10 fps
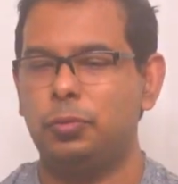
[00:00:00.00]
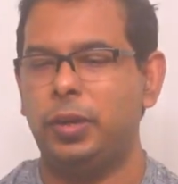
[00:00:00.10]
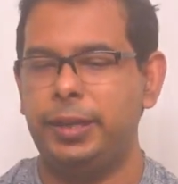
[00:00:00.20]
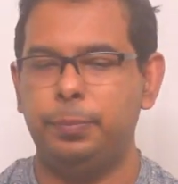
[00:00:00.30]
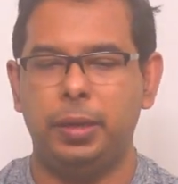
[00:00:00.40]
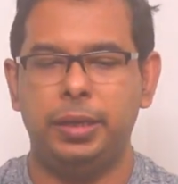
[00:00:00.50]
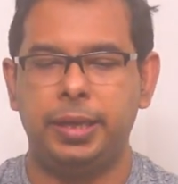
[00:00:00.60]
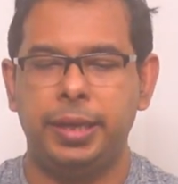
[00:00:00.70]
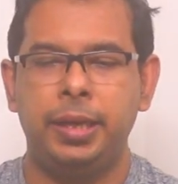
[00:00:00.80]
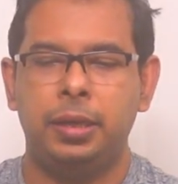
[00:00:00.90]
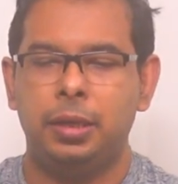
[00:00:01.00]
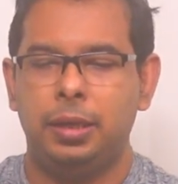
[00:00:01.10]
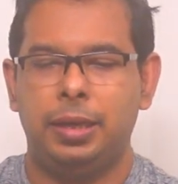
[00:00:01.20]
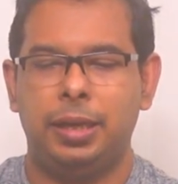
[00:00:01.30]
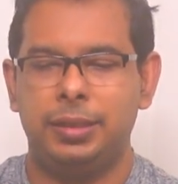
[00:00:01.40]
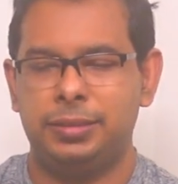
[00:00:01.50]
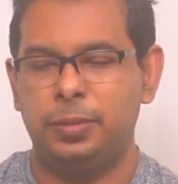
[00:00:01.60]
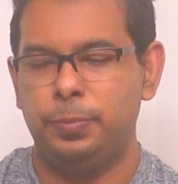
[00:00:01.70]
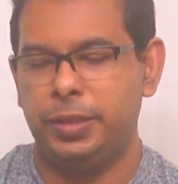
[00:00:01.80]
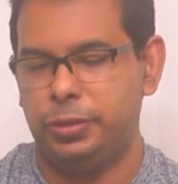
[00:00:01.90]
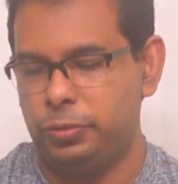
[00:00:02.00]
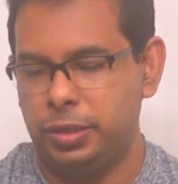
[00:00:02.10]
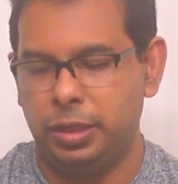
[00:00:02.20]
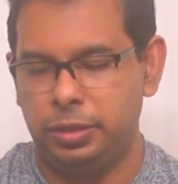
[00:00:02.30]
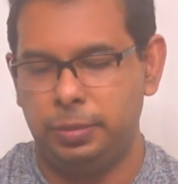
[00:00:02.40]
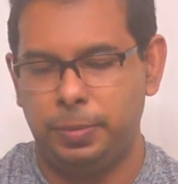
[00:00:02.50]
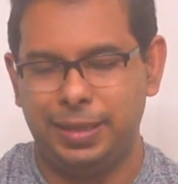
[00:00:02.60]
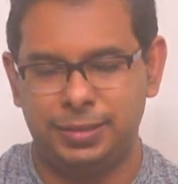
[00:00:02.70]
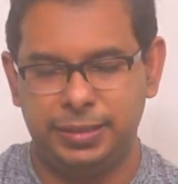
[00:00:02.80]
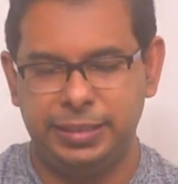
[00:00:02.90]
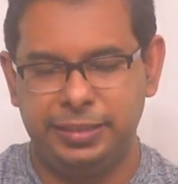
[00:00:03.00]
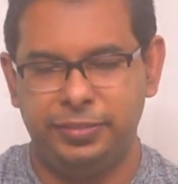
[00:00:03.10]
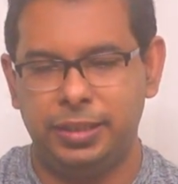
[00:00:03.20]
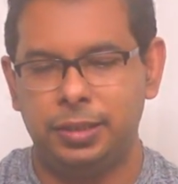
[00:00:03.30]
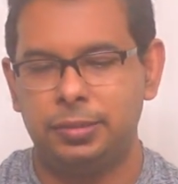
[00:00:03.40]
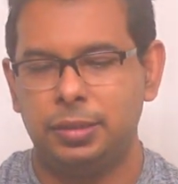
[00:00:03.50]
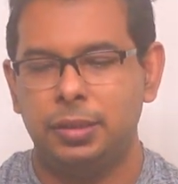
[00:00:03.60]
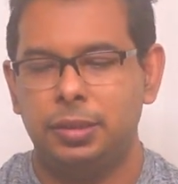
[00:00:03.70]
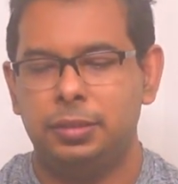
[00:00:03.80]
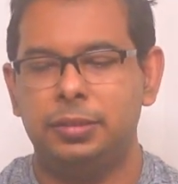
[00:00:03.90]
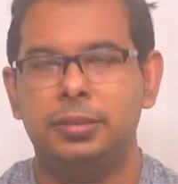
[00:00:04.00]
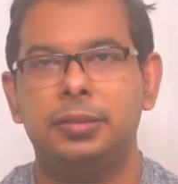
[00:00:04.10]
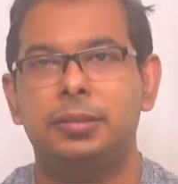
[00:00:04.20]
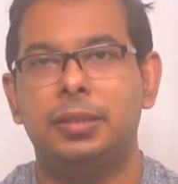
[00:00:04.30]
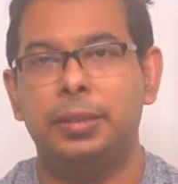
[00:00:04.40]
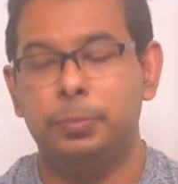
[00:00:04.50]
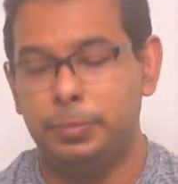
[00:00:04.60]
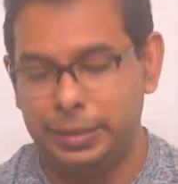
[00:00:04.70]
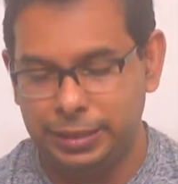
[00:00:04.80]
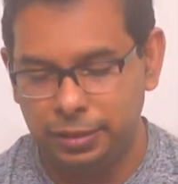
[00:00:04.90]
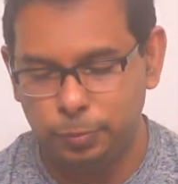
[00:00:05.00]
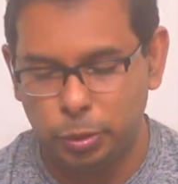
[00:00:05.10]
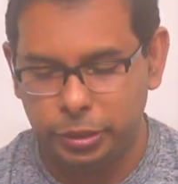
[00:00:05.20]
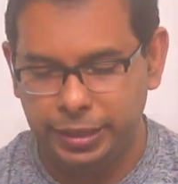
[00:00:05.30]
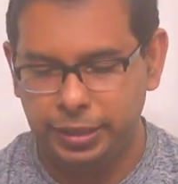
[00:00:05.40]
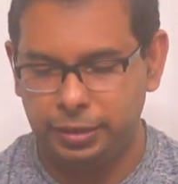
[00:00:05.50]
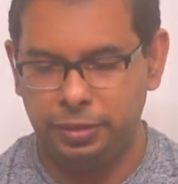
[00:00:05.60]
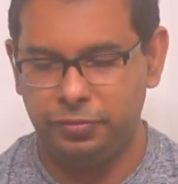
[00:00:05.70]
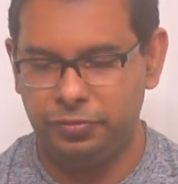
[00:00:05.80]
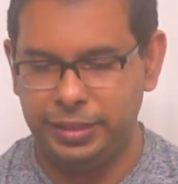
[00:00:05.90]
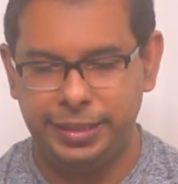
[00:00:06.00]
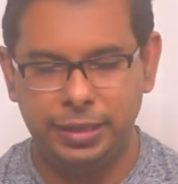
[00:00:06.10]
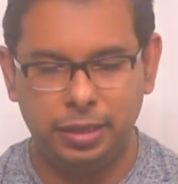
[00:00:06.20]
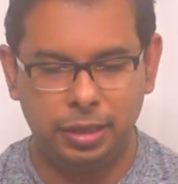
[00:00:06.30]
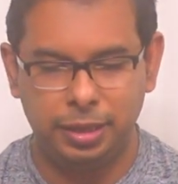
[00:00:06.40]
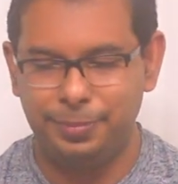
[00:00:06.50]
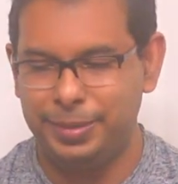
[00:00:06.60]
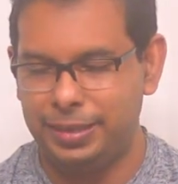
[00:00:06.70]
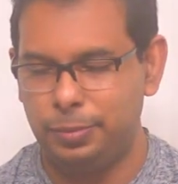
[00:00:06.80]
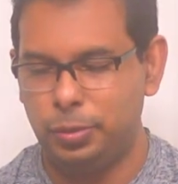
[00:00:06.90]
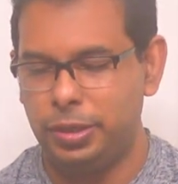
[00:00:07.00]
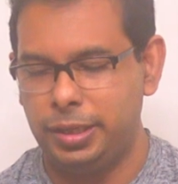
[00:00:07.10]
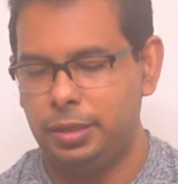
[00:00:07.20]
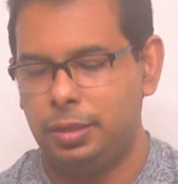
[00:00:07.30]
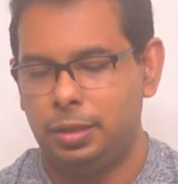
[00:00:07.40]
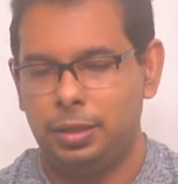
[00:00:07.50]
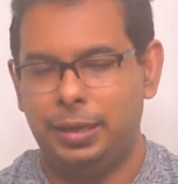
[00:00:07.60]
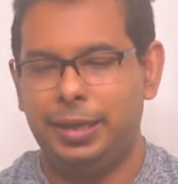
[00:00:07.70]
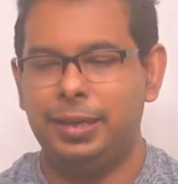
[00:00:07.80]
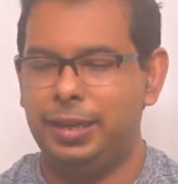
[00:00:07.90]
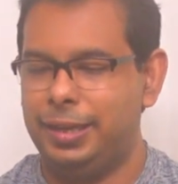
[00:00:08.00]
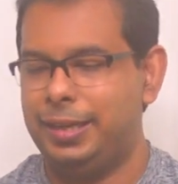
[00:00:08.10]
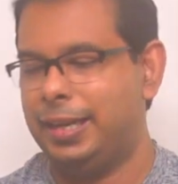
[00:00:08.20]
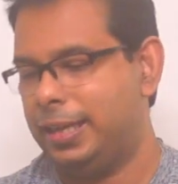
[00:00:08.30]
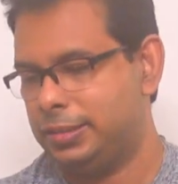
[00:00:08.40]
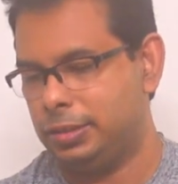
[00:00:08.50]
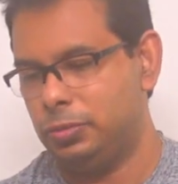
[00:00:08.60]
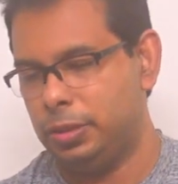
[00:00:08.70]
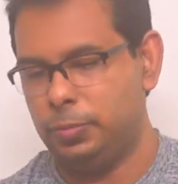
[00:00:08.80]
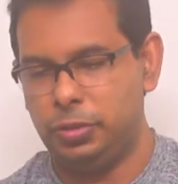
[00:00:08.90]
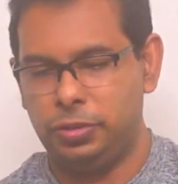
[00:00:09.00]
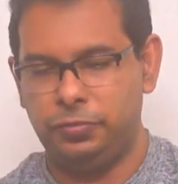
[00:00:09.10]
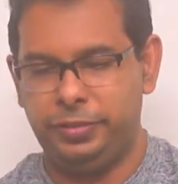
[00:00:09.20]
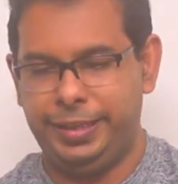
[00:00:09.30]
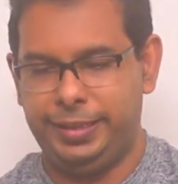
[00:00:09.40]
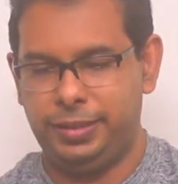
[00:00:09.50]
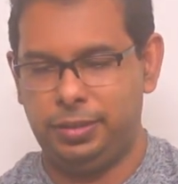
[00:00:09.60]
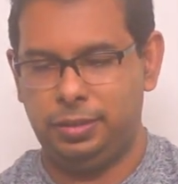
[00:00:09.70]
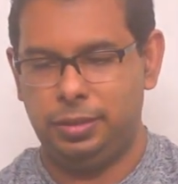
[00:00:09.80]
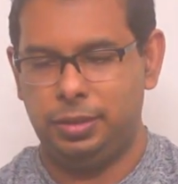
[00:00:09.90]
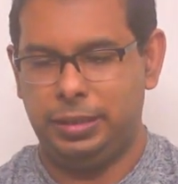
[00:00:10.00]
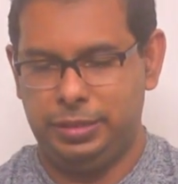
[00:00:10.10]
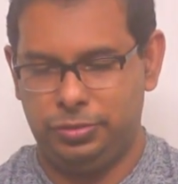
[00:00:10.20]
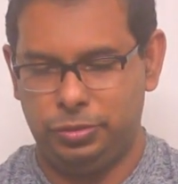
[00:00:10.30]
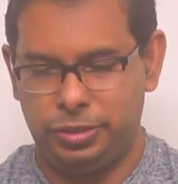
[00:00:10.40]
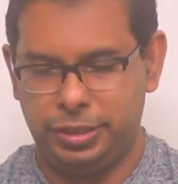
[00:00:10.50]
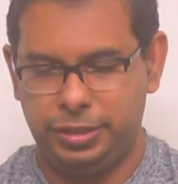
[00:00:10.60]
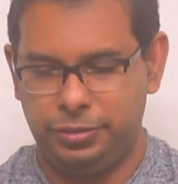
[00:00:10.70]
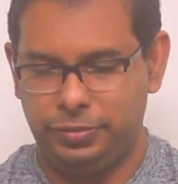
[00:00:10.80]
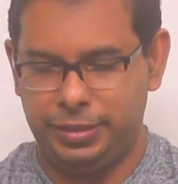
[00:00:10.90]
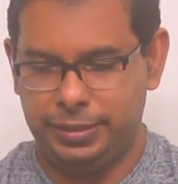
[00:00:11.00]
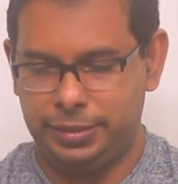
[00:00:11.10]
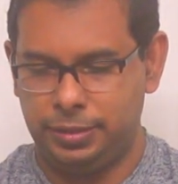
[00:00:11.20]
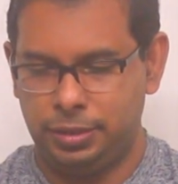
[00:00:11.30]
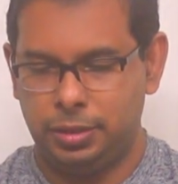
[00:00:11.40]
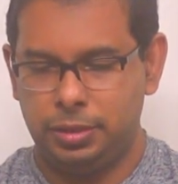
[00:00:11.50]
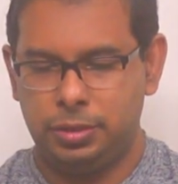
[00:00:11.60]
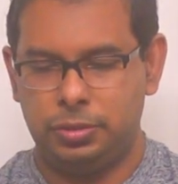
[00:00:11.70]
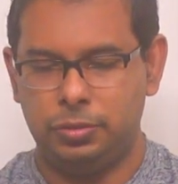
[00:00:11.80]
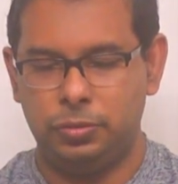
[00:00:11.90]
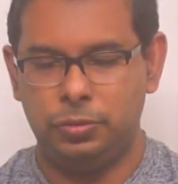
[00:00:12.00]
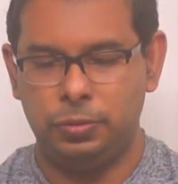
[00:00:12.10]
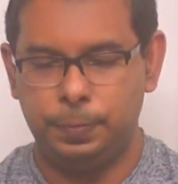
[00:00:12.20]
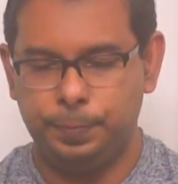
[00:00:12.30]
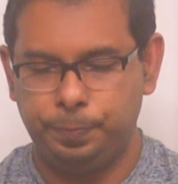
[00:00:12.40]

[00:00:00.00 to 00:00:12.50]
quite bulky as compared to the other plastic DVRs. This is a metal body, a very hard metal body, and it has a good amount of weight associated with it. So